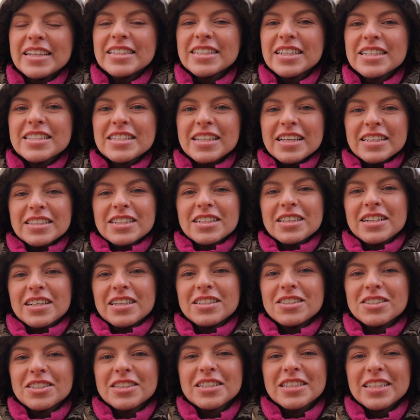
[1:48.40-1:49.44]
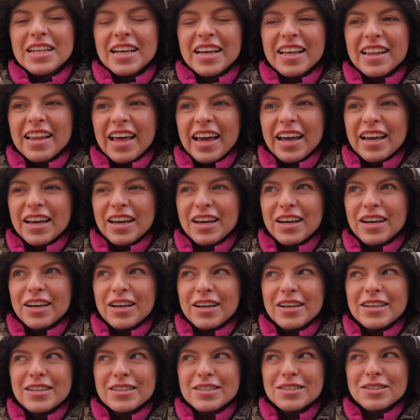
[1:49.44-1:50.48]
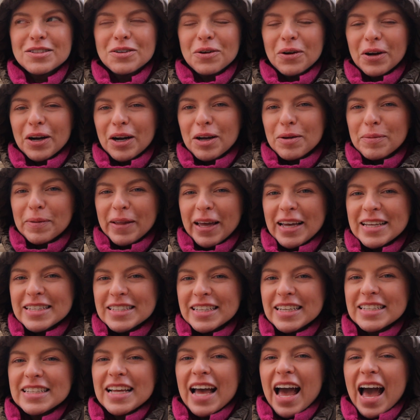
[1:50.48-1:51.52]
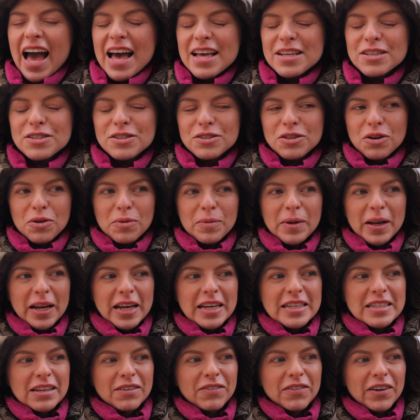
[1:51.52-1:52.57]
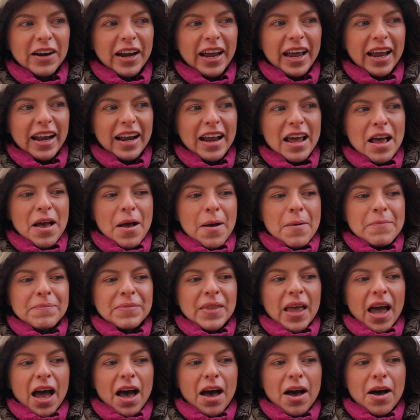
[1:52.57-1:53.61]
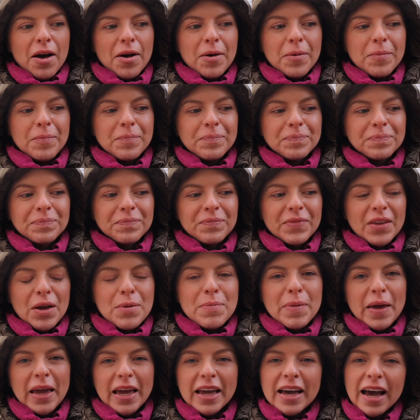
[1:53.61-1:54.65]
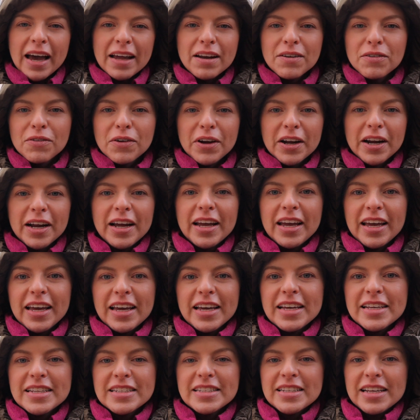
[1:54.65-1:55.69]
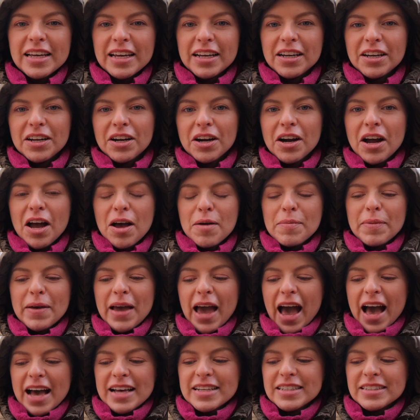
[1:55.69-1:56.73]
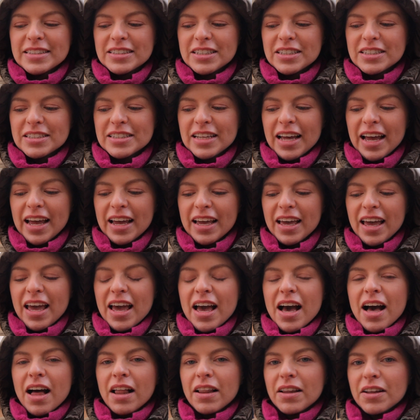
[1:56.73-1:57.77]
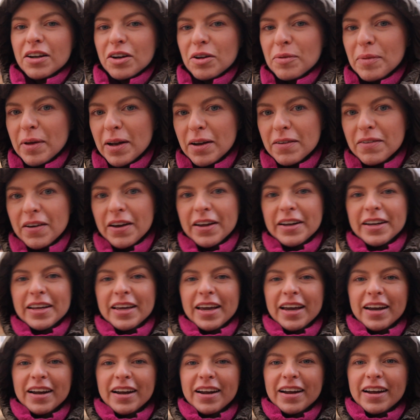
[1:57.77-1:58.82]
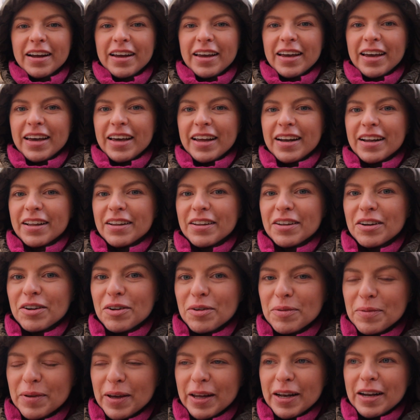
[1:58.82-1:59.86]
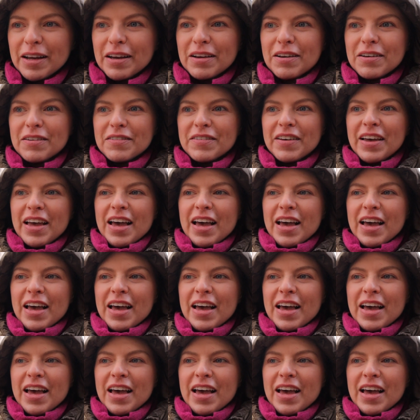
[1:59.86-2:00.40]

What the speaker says: just such an interesting like historic place because it has so many different, being kind of where it is in Europe, it has just like a little bit of Hungarian, a little bit of